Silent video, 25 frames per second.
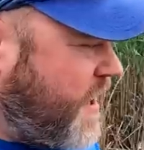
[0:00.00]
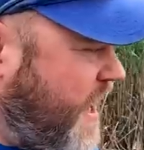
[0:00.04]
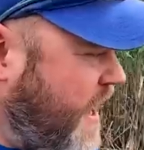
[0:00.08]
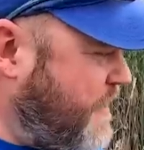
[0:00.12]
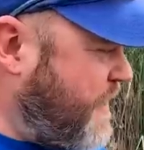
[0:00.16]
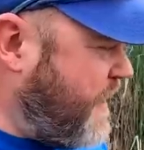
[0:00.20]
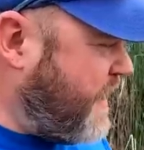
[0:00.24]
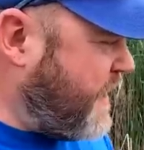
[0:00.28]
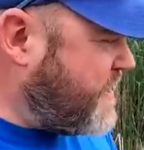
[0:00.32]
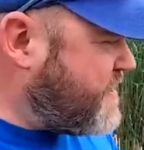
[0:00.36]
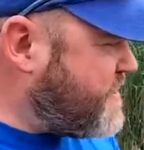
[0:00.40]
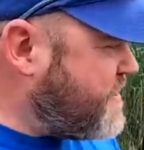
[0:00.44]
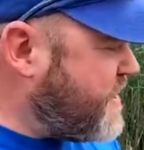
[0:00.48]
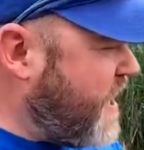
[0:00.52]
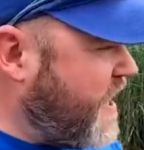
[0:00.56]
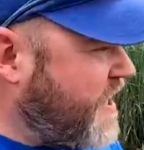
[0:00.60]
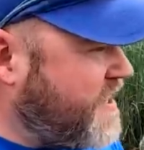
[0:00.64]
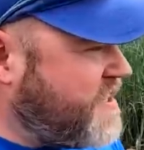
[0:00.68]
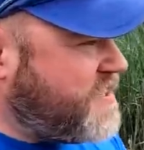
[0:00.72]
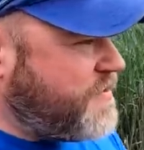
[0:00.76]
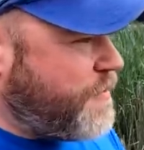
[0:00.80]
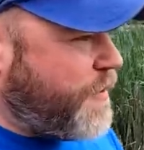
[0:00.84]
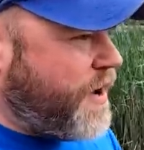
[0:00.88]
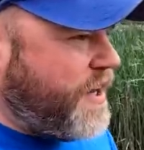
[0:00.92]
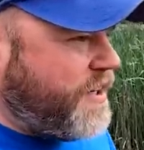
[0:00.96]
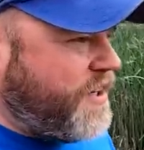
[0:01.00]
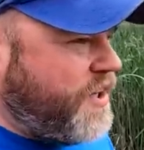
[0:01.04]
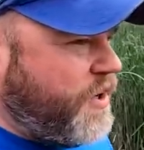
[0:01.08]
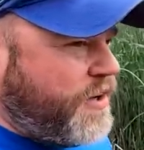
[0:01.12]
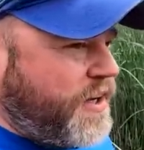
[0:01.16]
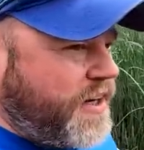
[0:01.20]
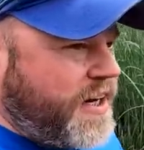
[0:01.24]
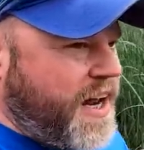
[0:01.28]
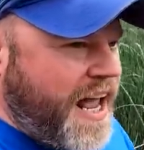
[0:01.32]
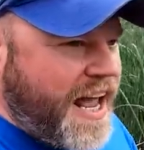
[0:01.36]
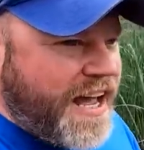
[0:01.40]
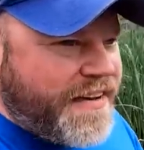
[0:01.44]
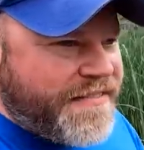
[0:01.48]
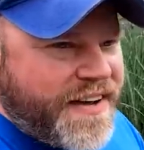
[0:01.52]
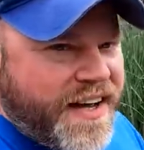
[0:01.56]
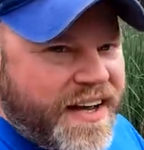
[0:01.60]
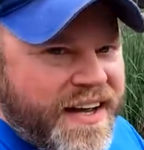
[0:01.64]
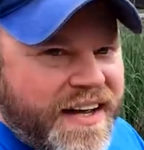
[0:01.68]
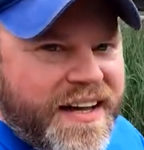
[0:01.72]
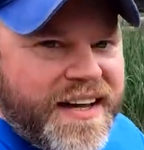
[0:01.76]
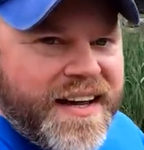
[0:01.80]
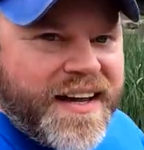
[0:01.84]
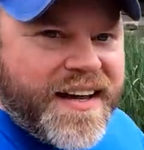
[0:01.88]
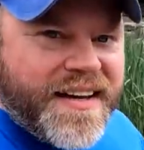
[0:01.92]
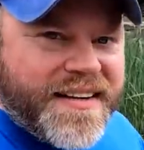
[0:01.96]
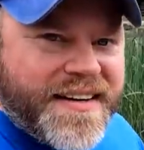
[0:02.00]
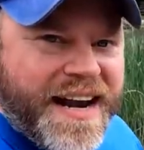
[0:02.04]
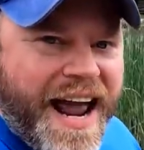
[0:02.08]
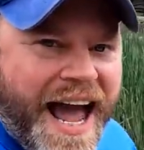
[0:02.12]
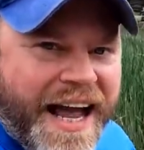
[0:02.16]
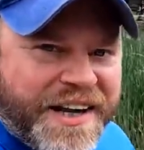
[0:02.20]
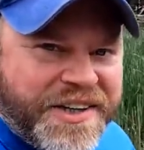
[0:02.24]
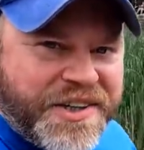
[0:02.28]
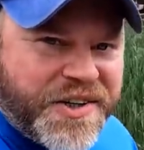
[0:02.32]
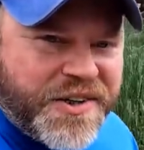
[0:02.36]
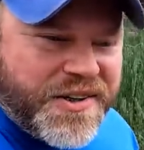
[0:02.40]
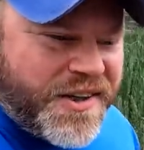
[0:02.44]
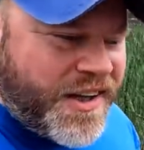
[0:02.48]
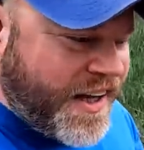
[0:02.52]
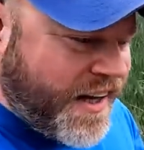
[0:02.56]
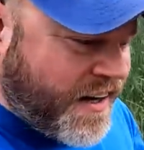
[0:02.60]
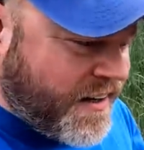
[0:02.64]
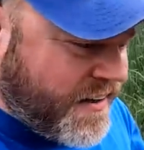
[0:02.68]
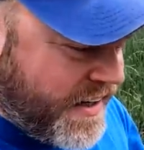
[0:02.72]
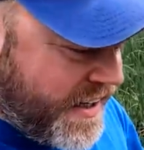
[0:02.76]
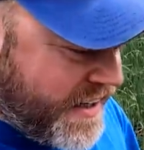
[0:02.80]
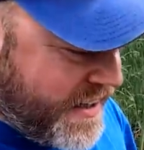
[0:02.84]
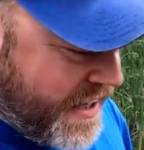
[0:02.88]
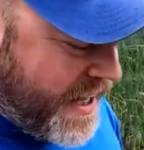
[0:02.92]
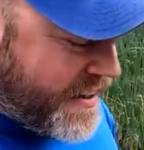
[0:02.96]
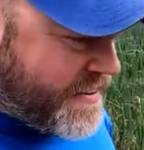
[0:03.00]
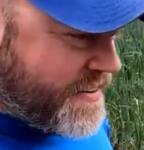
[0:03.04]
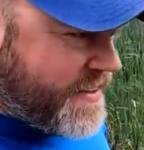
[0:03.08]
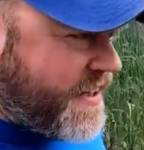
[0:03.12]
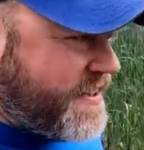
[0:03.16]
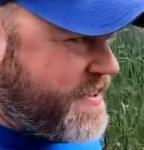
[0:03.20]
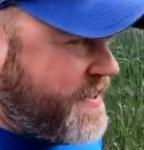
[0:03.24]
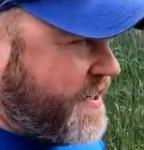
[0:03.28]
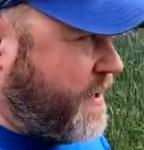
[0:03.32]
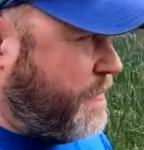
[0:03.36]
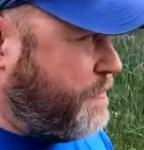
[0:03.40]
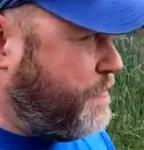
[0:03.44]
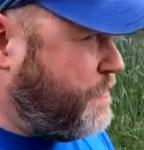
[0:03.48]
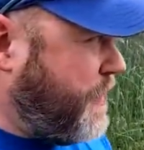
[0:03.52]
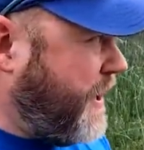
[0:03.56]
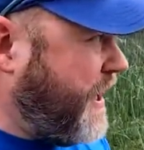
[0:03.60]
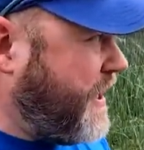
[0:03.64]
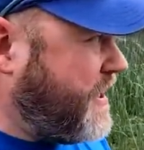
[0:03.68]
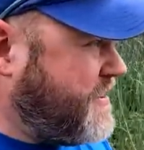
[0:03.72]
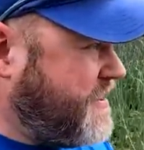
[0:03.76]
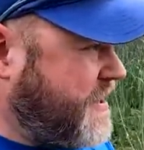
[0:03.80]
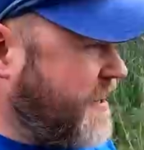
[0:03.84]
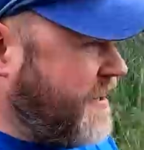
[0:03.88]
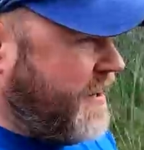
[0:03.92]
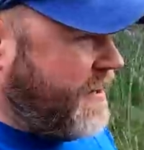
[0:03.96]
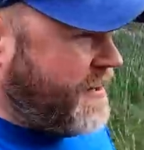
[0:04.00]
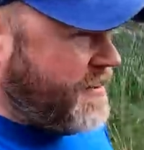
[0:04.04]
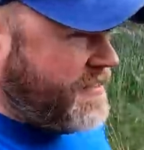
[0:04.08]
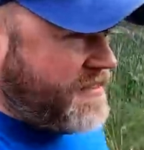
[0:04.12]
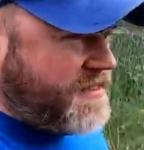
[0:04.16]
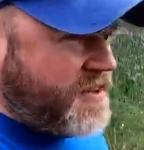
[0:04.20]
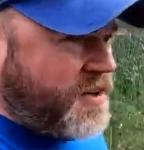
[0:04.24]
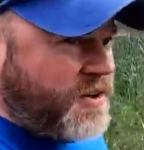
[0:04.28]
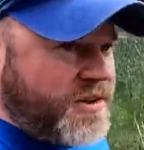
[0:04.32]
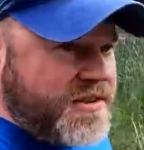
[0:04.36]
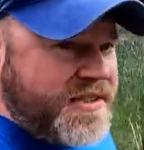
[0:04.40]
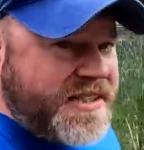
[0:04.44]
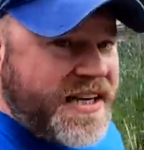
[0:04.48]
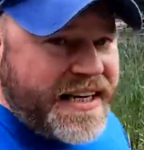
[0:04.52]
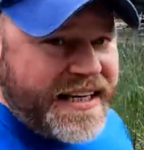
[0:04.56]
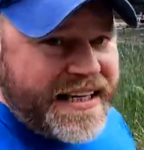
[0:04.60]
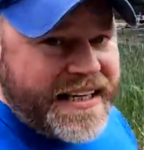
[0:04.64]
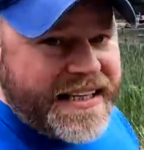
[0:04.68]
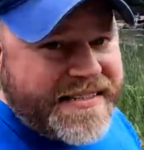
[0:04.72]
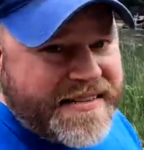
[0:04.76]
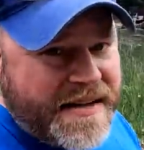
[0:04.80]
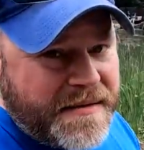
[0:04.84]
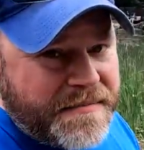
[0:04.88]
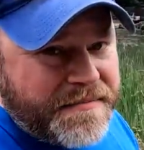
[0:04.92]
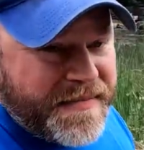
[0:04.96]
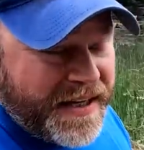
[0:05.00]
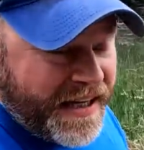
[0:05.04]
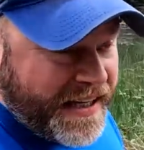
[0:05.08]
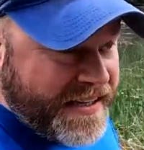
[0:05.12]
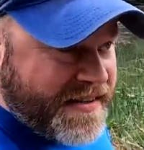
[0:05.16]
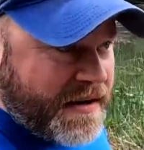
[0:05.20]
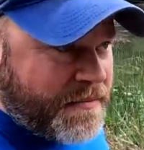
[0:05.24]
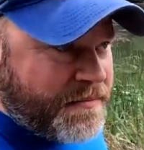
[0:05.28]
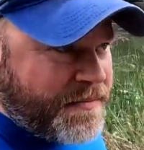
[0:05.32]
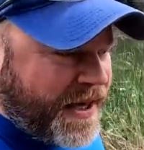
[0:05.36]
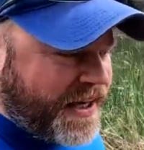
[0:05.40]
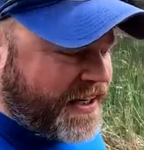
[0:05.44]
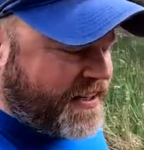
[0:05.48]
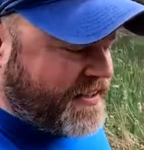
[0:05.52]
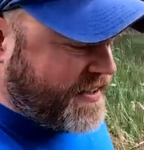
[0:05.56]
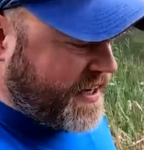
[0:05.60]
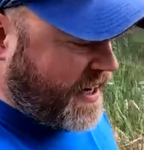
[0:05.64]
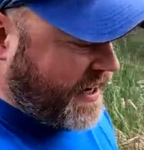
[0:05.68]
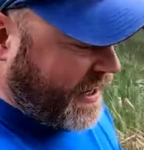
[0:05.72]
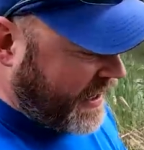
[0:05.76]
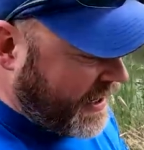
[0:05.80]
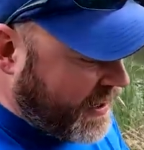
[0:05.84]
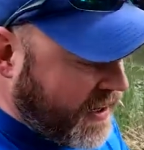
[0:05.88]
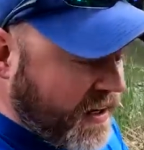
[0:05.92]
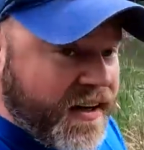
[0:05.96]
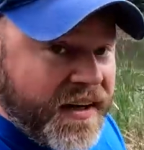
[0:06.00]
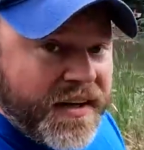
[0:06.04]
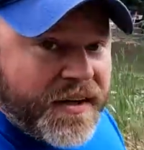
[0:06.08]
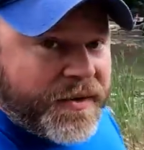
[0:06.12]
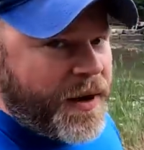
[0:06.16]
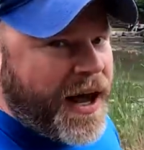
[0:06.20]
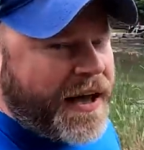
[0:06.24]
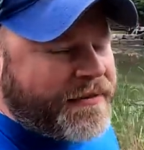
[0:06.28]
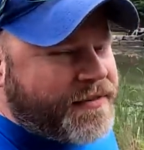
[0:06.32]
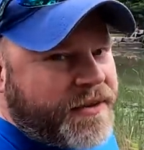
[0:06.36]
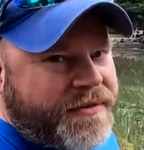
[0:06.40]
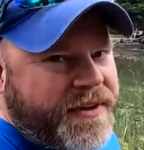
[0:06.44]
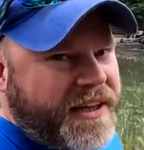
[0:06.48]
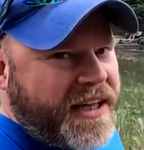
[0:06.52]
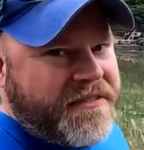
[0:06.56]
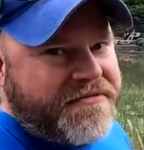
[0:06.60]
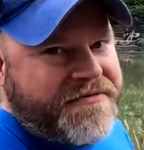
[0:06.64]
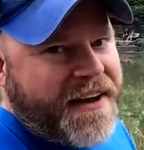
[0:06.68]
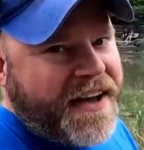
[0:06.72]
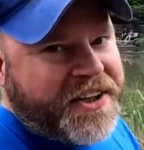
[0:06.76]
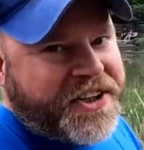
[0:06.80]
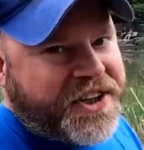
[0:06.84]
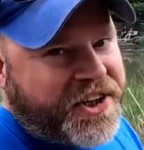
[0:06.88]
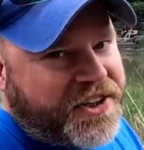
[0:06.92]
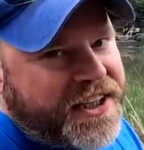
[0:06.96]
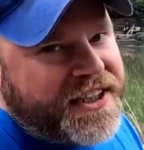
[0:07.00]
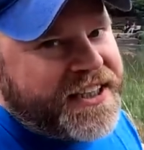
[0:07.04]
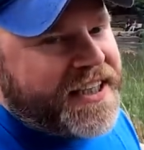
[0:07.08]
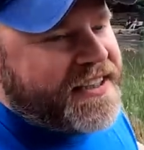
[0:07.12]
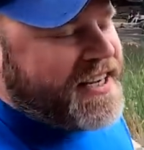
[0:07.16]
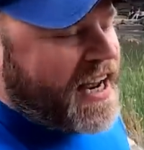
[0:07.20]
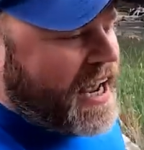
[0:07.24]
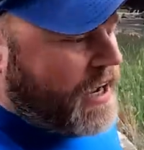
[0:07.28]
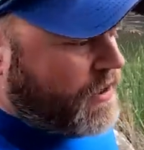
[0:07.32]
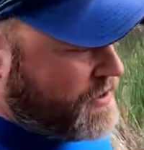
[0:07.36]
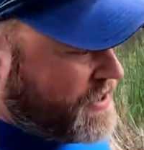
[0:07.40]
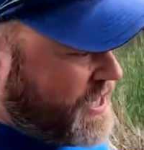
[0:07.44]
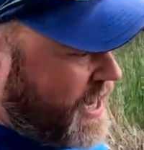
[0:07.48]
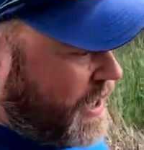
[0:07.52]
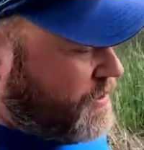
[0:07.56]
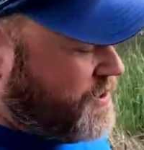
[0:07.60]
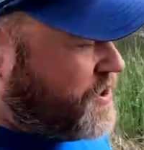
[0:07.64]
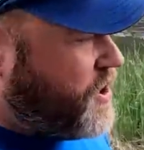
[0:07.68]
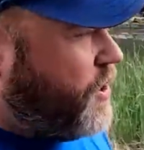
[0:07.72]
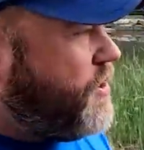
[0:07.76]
I think it's nice when you can have a natural area like this in a big city. Tulsa is a big city. We haven't really ventured into downtown